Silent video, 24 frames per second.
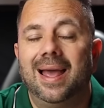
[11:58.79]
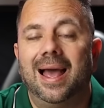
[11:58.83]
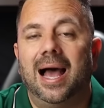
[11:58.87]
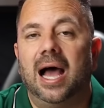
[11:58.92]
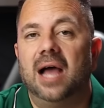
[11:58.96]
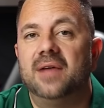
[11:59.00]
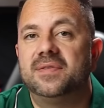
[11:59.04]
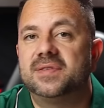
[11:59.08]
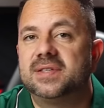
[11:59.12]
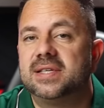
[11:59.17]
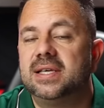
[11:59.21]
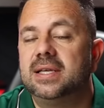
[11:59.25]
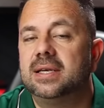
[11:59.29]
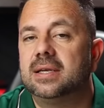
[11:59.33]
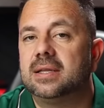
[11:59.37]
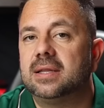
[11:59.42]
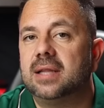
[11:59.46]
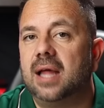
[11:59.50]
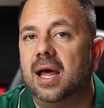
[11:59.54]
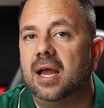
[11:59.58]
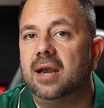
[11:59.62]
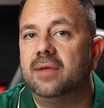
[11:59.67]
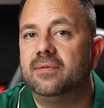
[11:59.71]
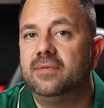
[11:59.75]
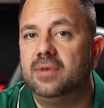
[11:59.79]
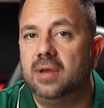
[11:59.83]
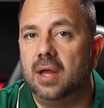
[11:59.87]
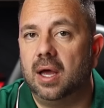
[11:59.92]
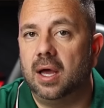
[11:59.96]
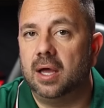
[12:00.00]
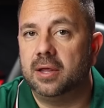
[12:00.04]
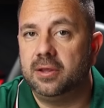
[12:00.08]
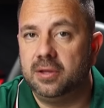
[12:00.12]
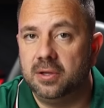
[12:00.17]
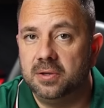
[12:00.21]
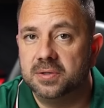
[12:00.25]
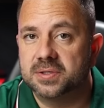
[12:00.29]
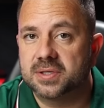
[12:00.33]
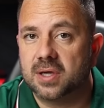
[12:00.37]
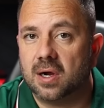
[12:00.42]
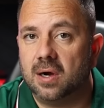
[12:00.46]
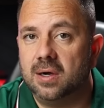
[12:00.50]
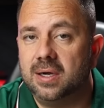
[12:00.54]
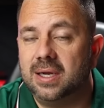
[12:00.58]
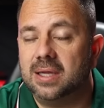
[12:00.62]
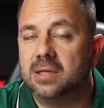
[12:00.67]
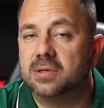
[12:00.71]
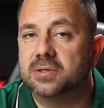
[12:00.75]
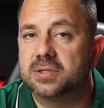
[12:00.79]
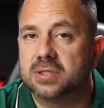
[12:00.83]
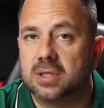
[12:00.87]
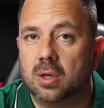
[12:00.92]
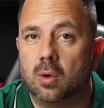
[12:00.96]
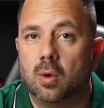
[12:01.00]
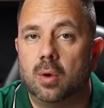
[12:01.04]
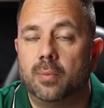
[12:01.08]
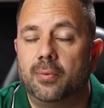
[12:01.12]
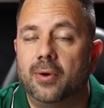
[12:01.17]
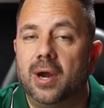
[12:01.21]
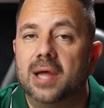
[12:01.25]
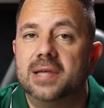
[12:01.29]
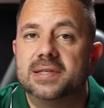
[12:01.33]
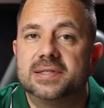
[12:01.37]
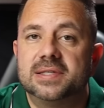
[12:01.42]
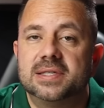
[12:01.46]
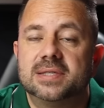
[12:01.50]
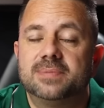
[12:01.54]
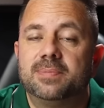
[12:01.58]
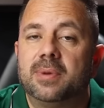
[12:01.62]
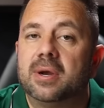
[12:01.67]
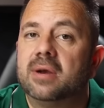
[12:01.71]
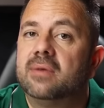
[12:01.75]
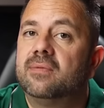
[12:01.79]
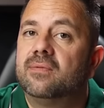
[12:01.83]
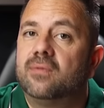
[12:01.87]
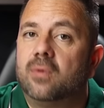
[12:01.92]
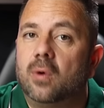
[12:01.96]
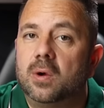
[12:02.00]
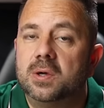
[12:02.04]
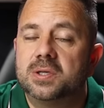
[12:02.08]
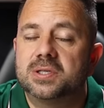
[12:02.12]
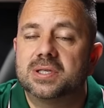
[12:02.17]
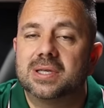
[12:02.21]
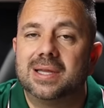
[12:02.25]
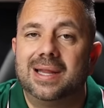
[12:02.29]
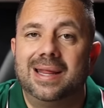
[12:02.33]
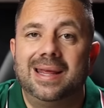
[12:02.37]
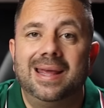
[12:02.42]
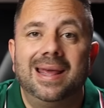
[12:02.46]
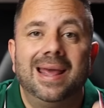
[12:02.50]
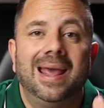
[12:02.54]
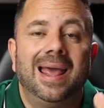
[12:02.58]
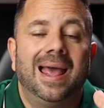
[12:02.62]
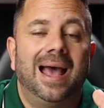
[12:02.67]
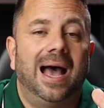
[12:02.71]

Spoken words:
I've seen a lot of used car dealers lower prices, but unfortunately,